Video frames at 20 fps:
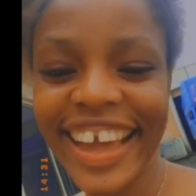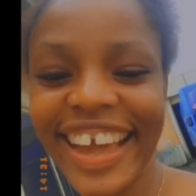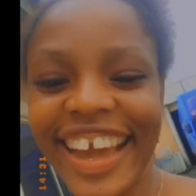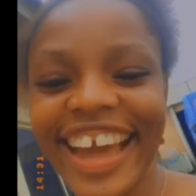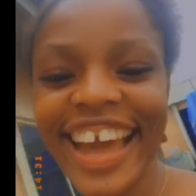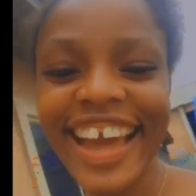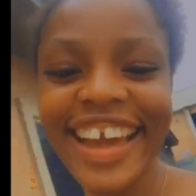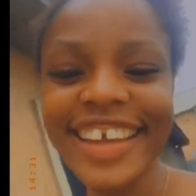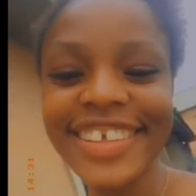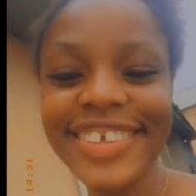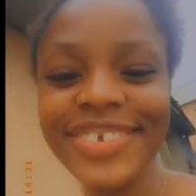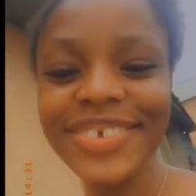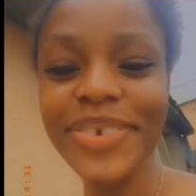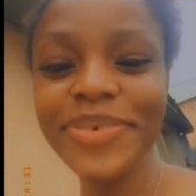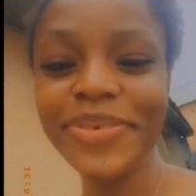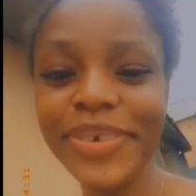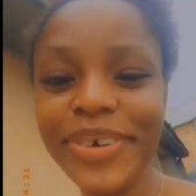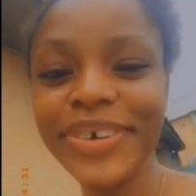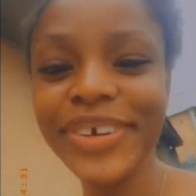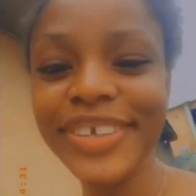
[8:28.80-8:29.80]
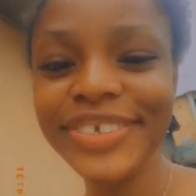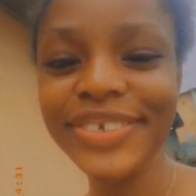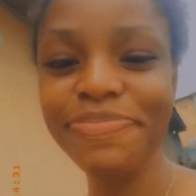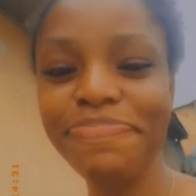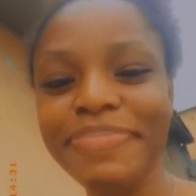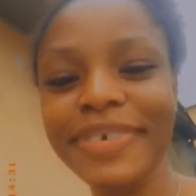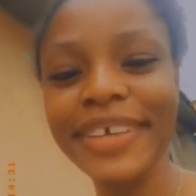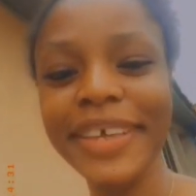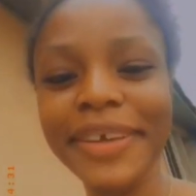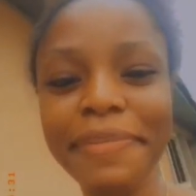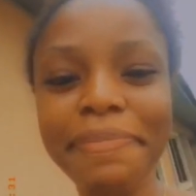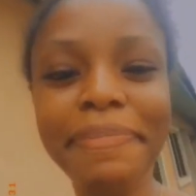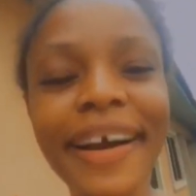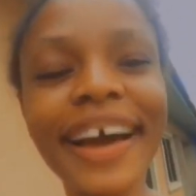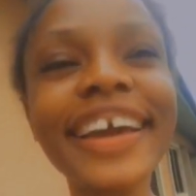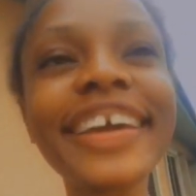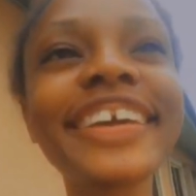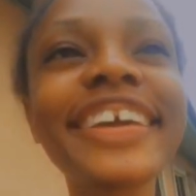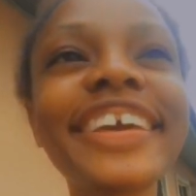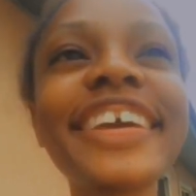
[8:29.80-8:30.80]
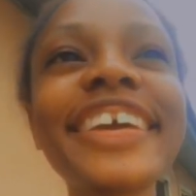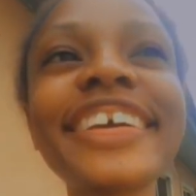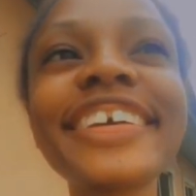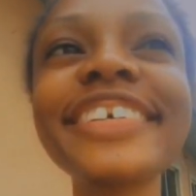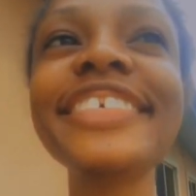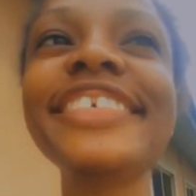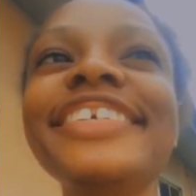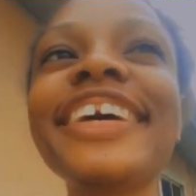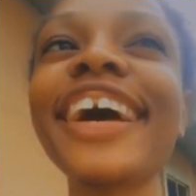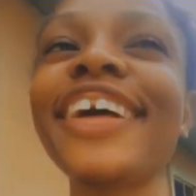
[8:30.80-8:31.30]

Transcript: guys, so I'm going to pick a package.